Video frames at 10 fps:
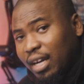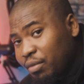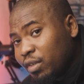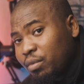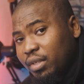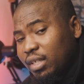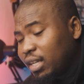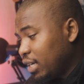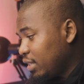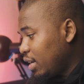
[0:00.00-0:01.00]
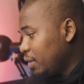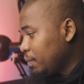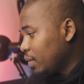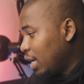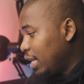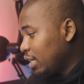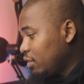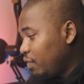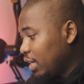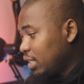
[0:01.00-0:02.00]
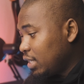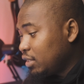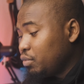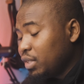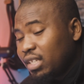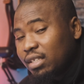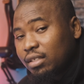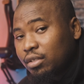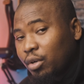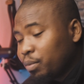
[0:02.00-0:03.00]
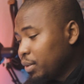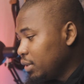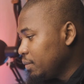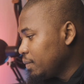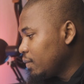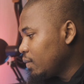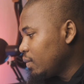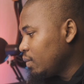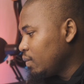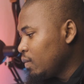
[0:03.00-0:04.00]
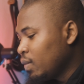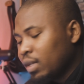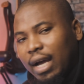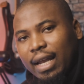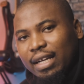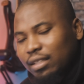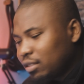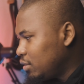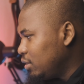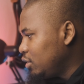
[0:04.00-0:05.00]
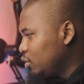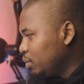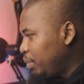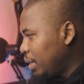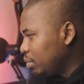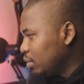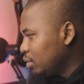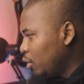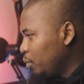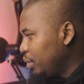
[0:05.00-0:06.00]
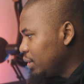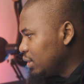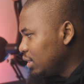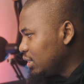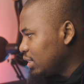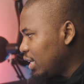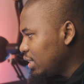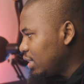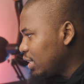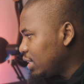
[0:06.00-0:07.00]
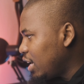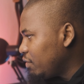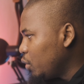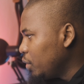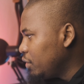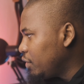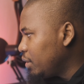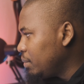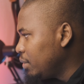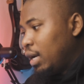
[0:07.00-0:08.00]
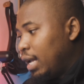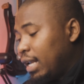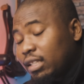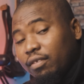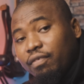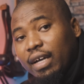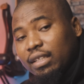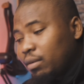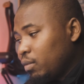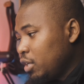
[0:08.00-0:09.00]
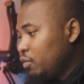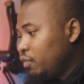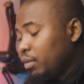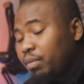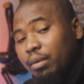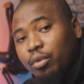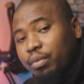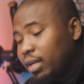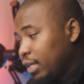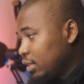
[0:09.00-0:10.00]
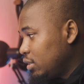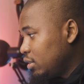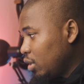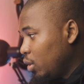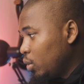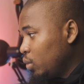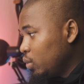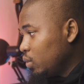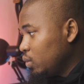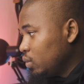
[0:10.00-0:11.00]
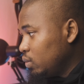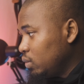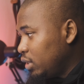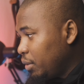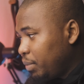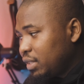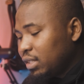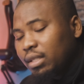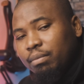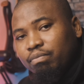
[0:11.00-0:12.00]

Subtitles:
I really like that. I like the fact that it's really easy to open. I like this little pebble open design that they have going for them. I like the fact that when you flip them open like so, they're basically